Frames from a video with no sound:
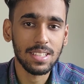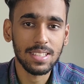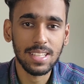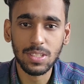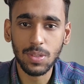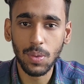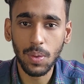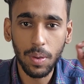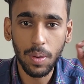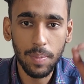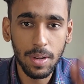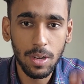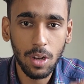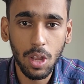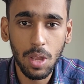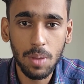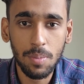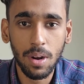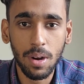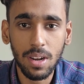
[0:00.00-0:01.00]
That's what we're going to be
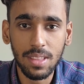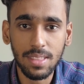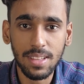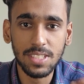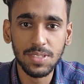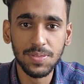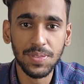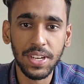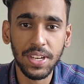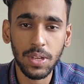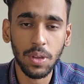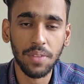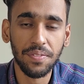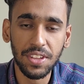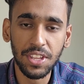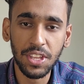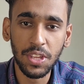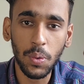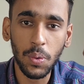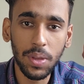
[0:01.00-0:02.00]
talking about in this video. If
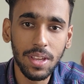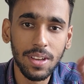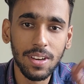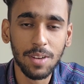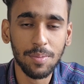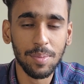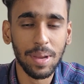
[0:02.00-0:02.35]
you're new here,